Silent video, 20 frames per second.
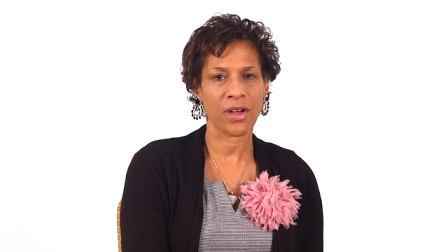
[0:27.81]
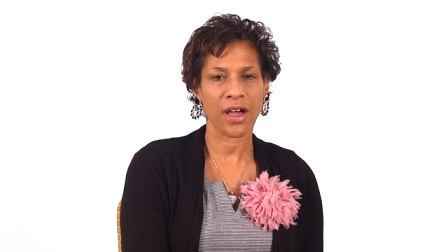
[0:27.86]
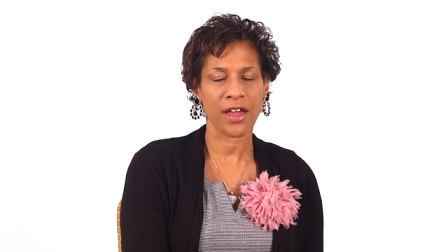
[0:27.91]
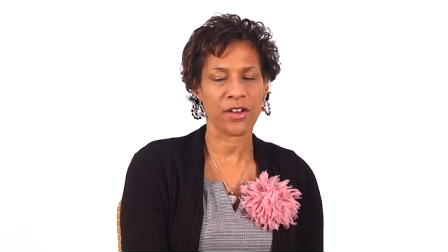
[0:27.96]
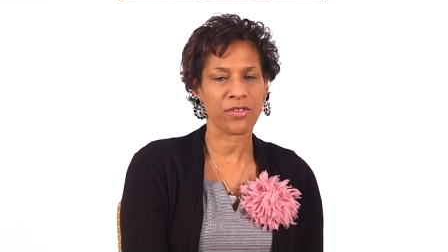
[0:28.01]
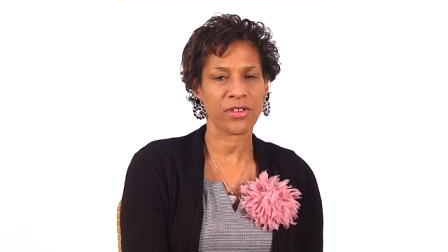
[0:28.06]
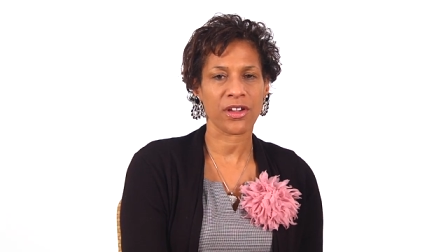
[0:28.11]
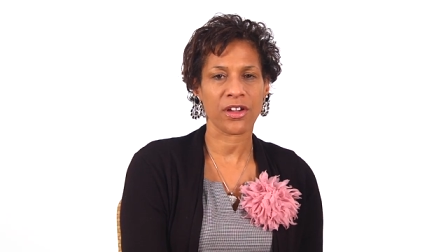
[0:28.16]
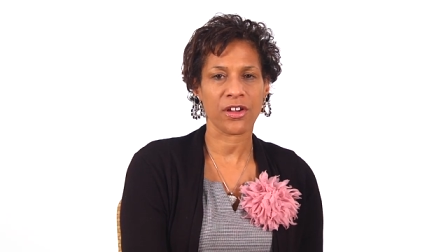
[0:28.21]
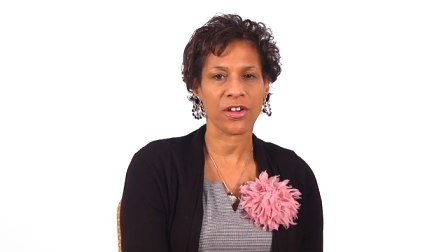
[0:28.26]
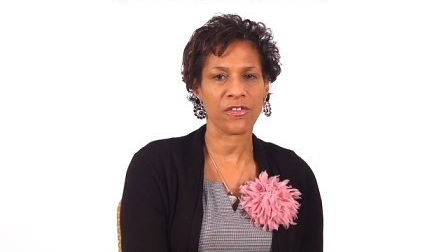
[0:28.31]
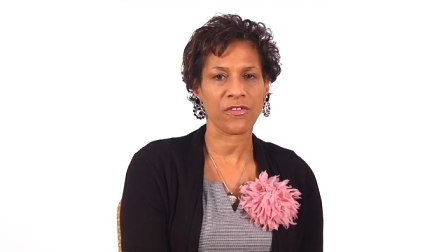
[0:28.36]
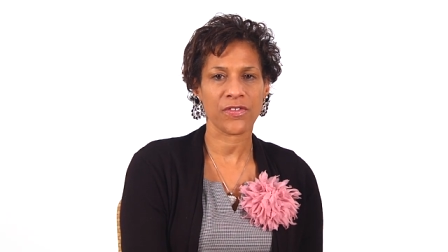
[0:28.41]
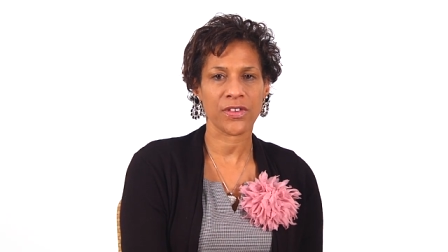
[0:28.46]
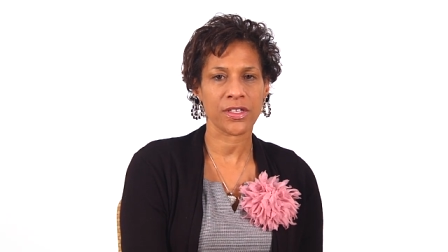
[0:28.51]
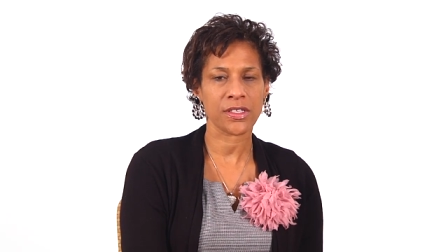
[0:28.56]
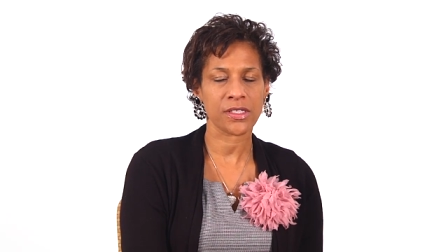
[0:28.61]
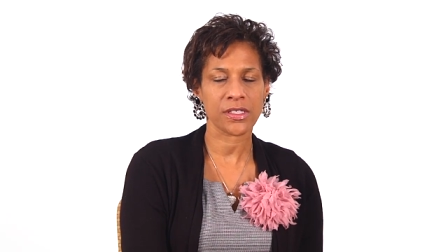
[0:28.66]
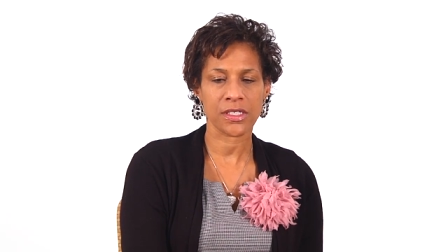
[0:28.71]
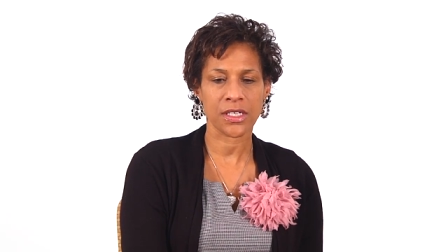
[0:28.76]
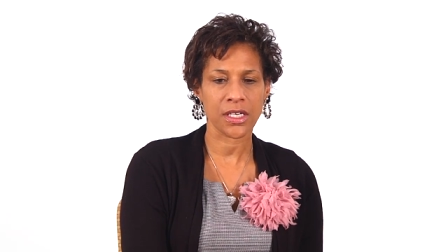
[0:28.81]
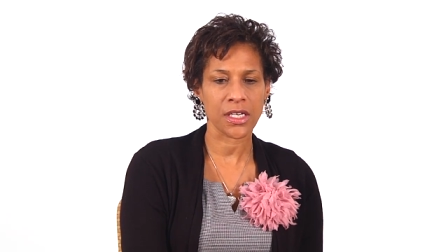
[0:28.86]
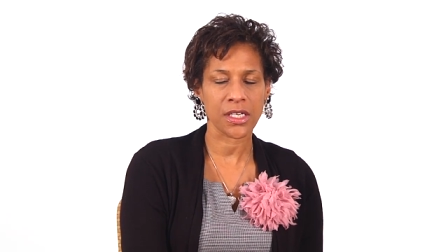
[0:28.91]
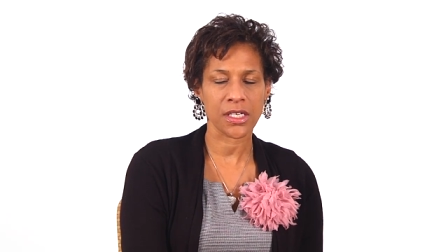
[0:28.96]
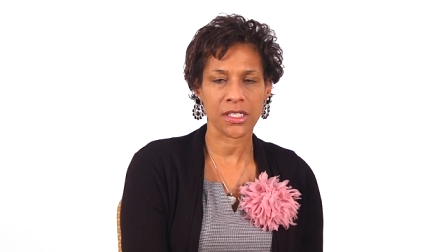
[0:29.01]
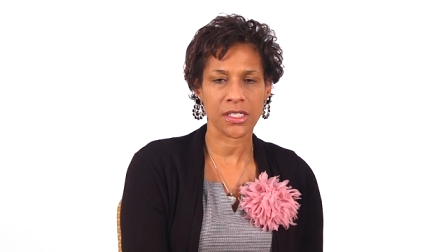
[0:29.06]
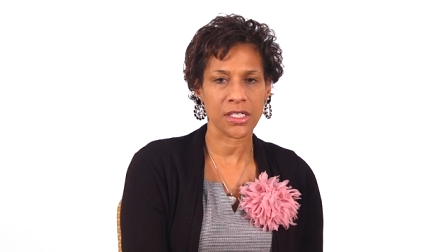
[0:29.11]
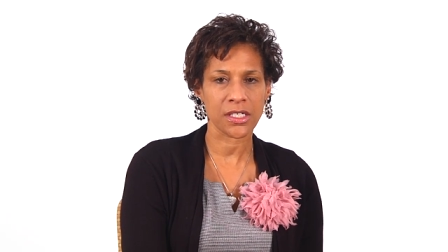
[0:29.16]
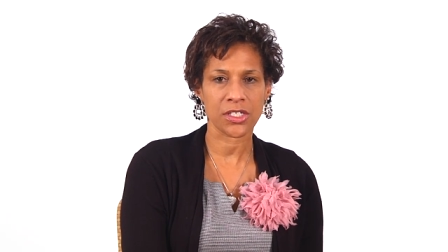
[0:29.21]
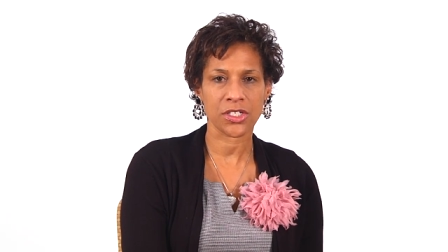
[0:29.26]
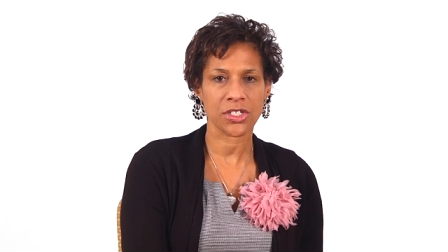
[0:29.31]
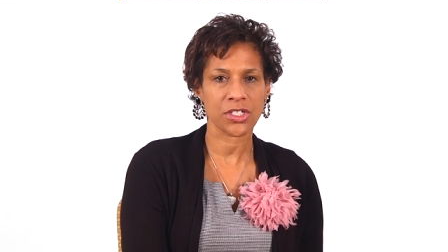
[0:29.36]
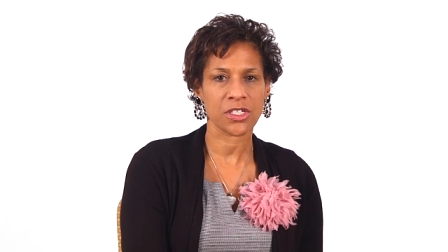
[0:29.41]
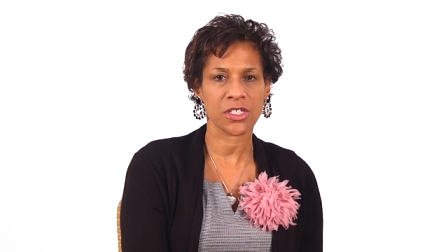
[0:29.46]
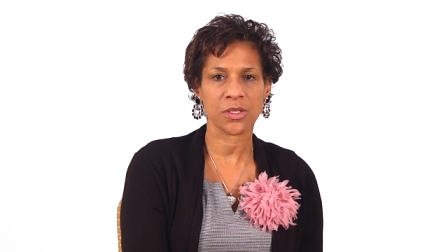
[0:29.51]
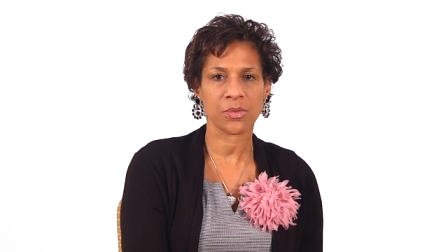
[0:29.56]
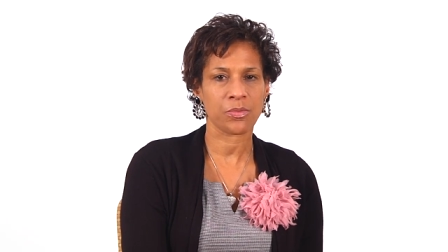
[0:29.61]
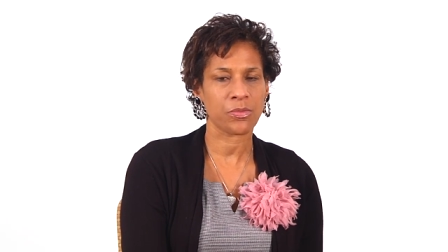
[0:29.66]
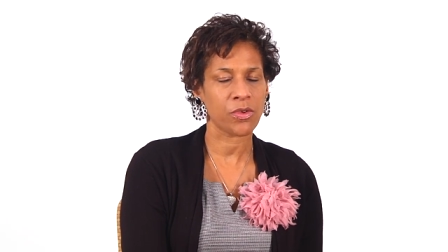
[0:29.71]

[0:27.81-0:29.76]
I don't care if it's digging ditches,